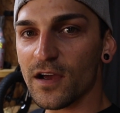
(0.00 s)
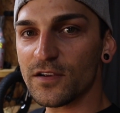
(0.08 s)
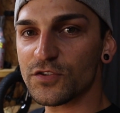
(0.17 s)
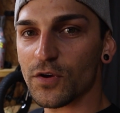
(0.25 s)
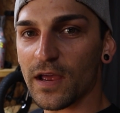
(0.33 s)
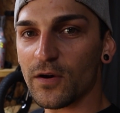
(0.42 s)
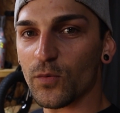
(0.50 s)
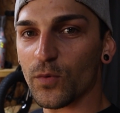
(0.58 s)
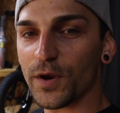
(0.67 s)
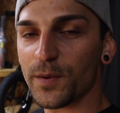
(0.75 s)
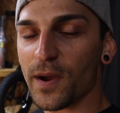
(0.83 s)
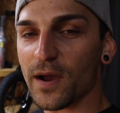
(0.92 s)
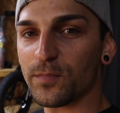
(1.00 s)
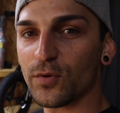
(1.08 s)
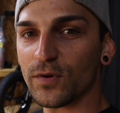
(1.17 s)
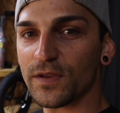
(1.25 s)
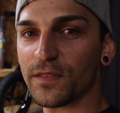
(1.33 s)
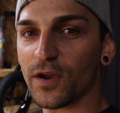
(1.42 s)
so I don't worry about
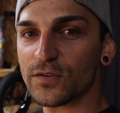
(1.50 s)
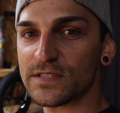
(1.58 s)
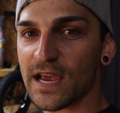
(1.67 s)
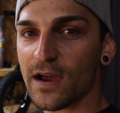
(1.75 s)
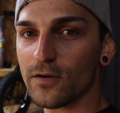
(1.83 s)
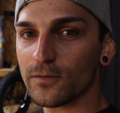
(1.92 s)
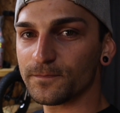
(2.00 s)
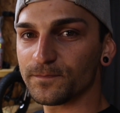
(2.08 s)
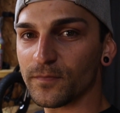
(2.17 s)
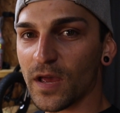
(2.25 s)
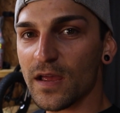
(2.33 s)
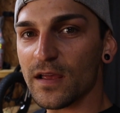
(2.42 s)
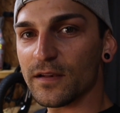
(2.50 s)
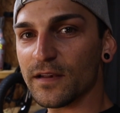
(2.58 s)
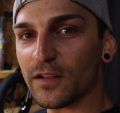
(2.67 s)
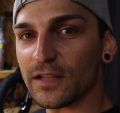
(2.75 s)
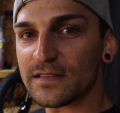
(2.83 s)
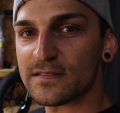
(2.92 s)
pulling those out.
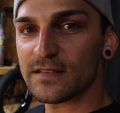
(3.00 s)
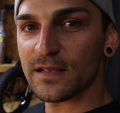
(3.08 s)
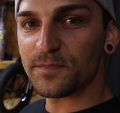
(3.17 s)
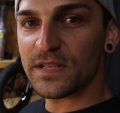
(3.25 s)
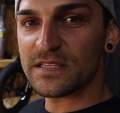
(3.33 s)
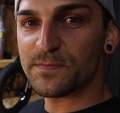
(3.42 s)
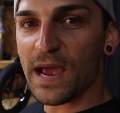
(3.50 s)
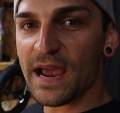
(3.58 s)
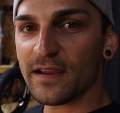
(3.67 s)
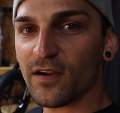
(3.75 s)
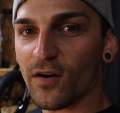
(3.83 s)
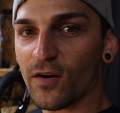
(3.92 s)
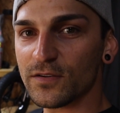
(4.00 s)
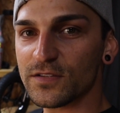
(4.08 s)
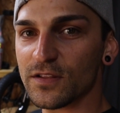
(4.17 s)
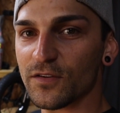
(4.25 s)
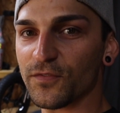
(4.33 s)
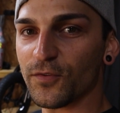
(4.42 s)
Now let's slip these back onto
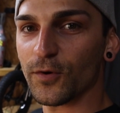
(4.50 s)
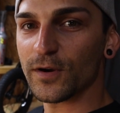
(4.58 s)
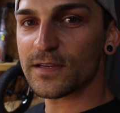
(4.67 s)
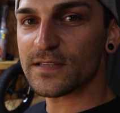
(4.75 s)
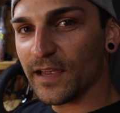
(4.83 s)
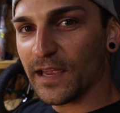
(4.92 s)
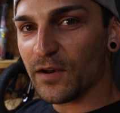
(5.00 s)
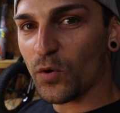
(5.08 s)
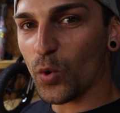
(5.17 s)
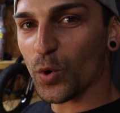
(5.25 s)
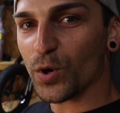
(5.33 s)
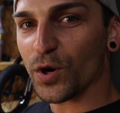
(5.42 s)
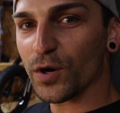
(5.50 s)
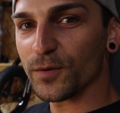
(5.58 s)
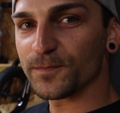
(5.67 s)
the forks in order.